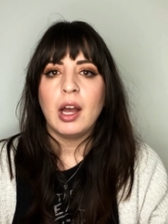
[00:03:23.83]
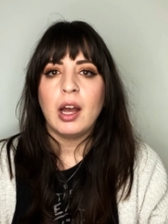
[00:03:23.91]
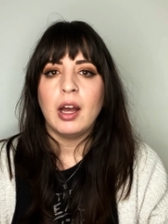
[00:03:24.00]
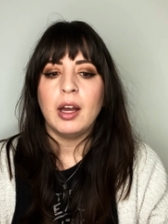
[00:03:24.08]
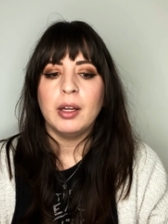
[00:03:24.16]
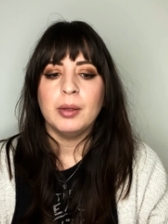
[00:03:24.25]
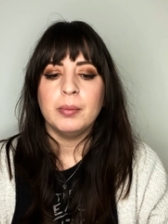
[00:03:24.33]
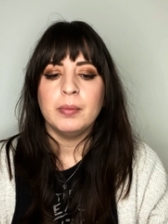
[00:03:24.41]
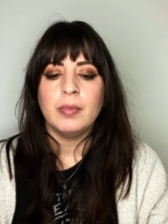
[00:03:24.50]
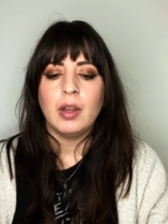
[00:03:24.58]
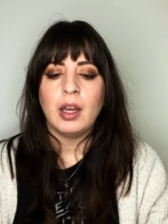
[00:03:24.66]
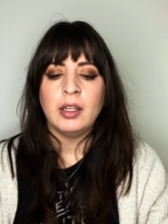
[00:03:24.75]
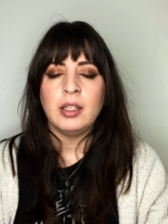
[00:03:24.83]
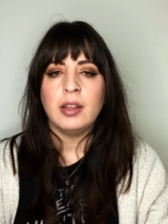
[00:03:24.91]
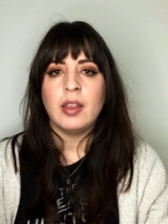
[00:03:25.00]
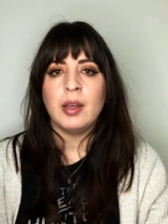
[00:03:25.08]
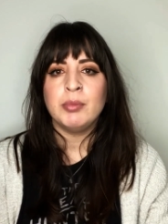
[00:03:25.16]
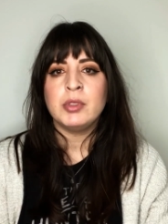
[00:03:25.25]
I need
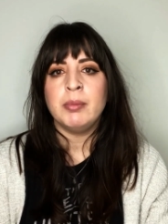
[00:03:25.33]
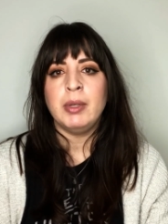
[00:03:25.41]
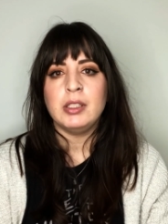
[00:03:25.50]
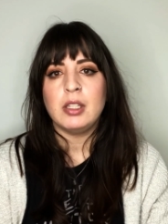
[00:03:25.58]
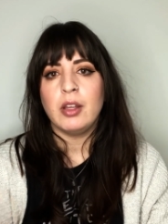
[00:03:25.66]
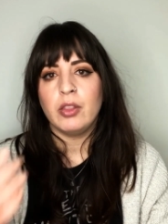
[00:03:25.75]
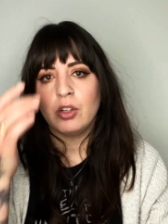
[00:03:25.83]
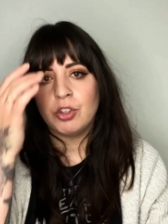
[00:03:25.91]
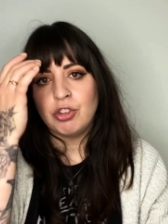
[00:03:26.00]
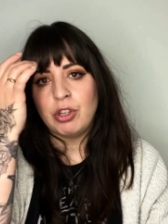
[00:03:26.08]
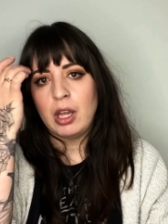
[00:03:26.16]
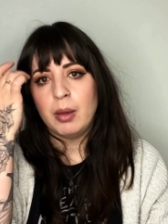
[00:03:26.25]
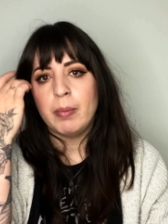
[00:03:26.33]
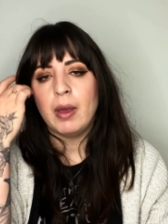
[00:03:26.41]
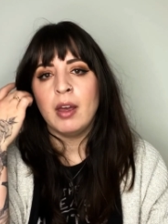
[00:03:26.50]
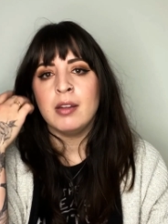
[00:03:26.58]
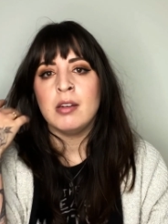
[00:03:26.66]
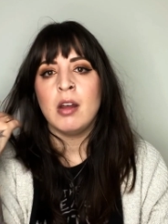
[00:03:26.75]
them to maintain their shape
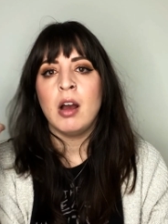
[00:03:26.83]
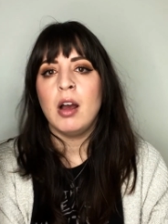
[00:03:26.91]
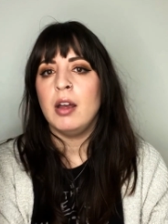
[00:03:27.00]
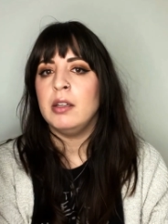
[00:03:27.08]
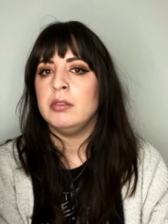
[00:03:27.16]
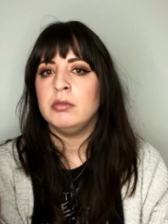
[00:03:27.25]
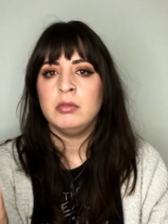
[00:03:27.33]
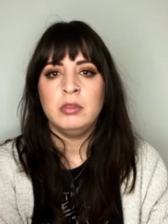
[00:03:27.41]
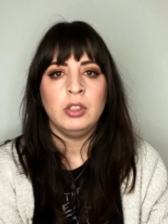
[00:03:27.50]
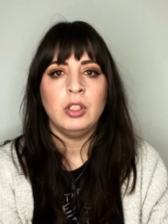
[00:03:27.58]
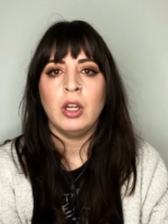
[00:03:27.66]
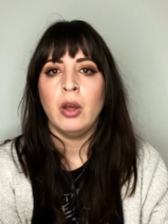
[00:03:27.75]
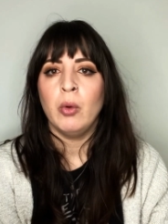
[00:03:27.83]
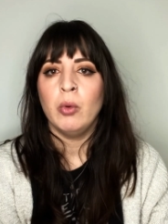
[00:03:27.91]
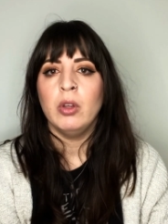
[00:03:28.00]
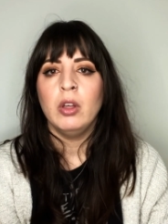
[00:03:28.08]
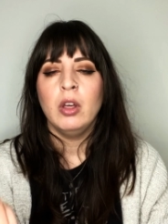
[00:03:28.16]
and not, you know,